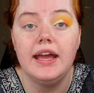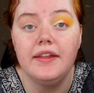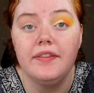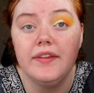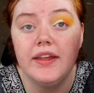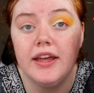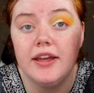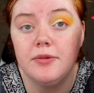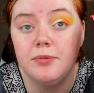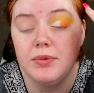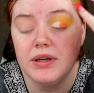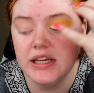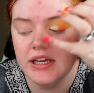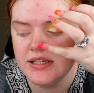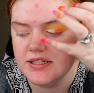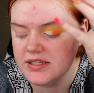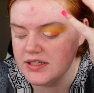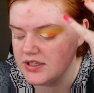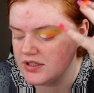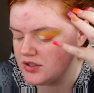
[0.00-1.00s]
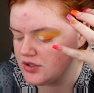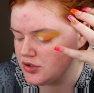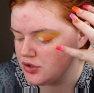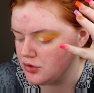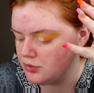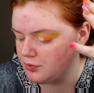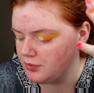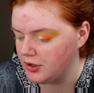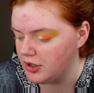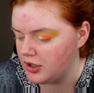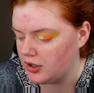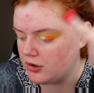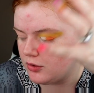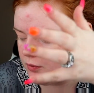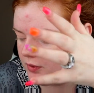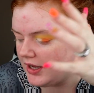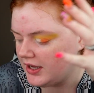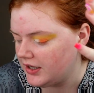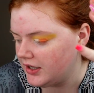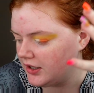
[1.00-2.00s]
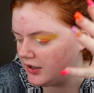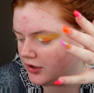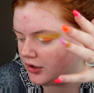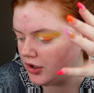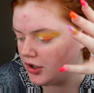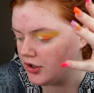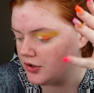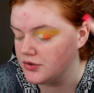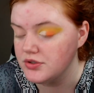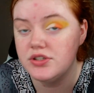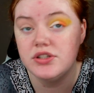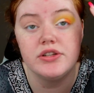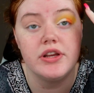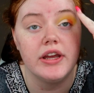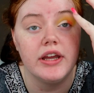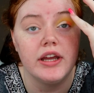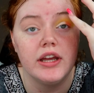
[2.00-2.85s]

And then because it is super wet and gross,